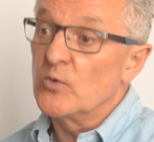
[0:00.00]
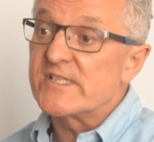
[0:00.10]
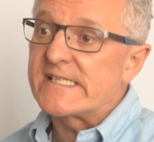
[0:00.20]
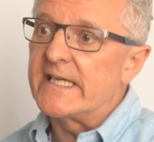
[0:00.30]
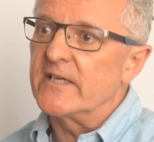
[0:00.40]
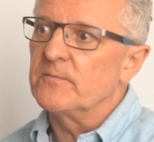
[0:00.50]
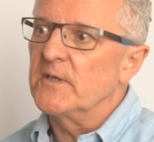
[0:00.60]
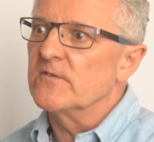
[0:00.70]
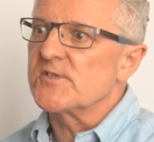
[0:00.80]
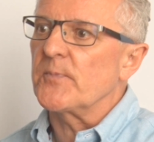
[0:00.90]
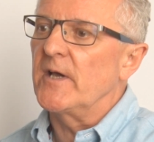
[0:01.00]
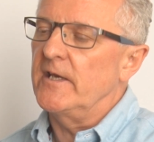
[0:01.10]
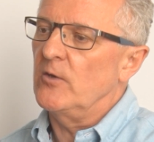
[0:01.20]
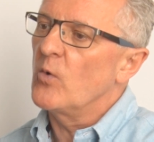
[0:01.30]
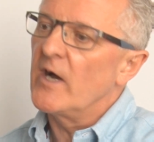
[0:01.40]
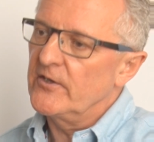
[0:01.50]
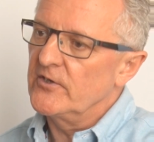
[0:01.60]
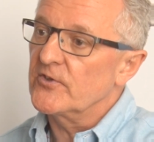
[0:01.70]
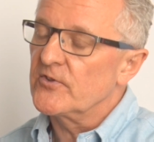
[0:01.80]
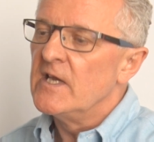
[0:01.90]
would say of me as a pioneer, why
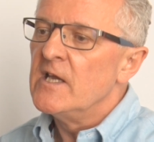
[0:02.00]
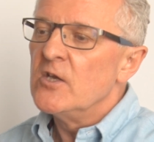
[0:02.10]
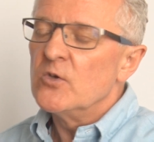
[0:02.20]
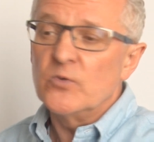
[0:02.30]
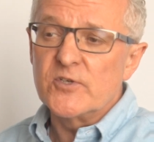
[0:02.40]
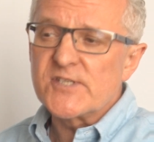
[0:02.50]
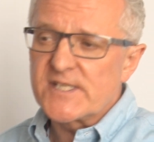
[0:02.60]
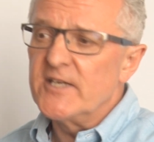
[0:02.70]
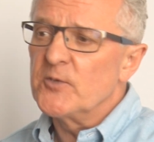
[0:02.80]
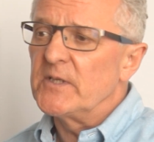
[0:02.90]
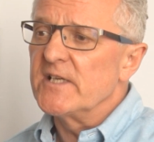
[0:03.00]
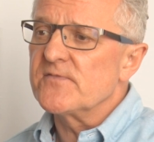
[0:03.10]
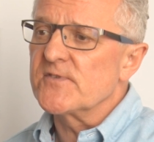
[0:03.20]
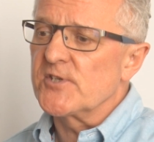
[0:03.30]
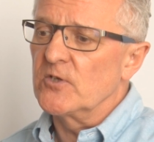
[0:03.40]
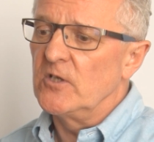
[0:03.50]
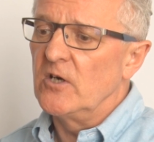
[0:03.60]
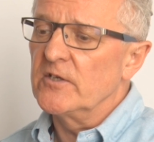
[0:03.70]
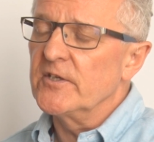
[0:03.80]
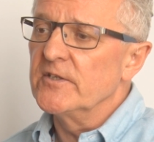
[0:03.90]
on earth would you stay in a place for so
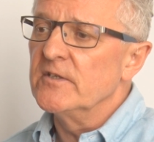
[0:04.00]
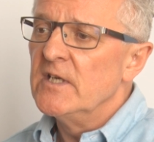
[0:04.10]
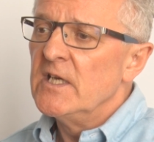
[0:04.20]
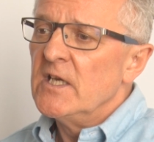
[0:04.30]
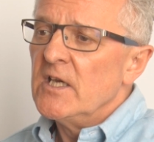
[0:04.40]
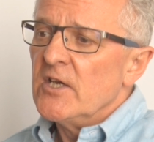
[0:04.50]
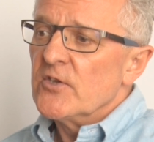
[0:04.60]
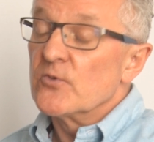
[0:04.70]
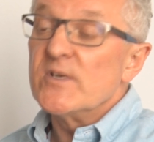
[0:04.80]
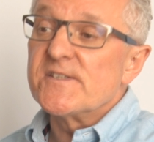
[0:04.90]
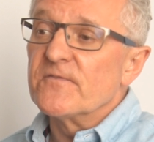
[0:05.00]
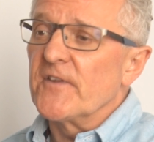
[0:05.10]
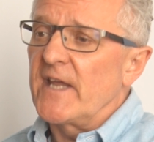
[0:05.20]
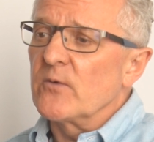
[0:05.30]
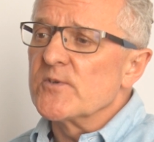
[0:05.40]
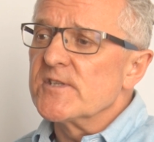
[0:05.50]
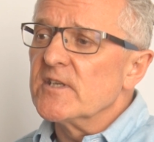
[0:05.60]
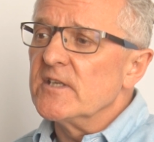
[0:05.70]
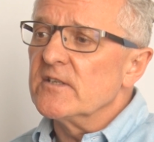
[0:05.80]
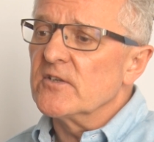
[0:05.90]
long? And the reason for that was
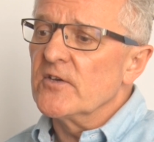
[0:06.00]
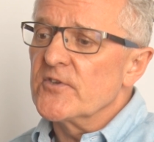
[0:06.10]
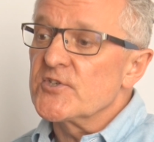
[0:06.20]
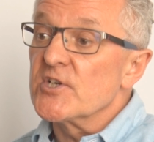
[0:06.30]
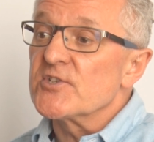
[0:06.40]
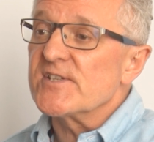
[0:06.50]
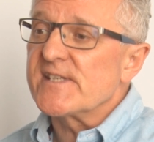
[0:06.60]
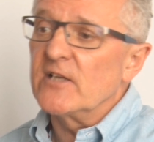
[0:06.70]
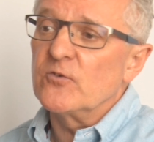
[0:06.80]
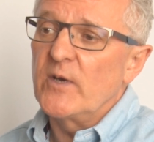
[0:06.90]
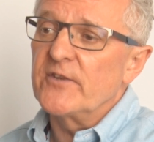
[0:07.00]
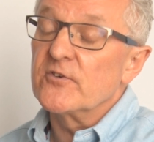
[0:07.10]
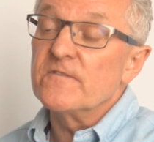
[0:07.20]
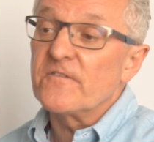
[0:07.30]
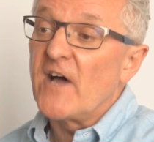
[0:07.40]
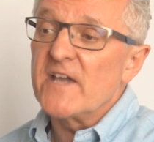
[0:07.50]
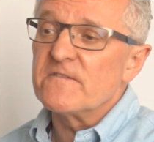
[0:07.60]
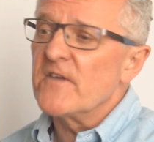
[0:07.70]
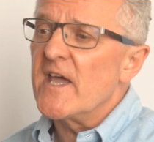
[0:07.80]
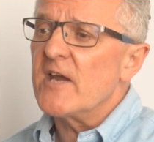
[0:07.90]
that the church itself went through
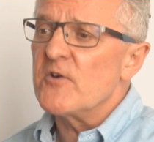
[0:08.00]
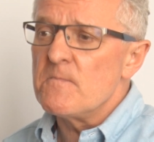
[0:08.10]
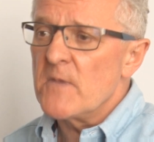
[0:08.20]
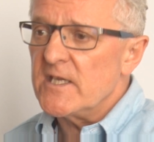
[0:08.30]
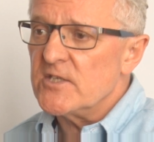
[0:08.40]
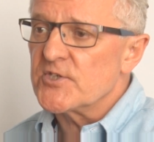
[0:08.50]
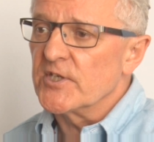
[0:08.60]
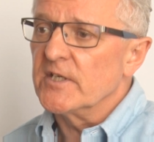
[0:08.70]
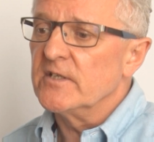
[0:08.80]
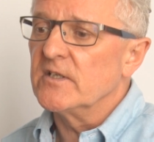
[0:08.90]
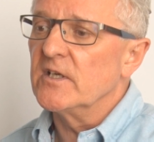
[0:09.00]
5 very major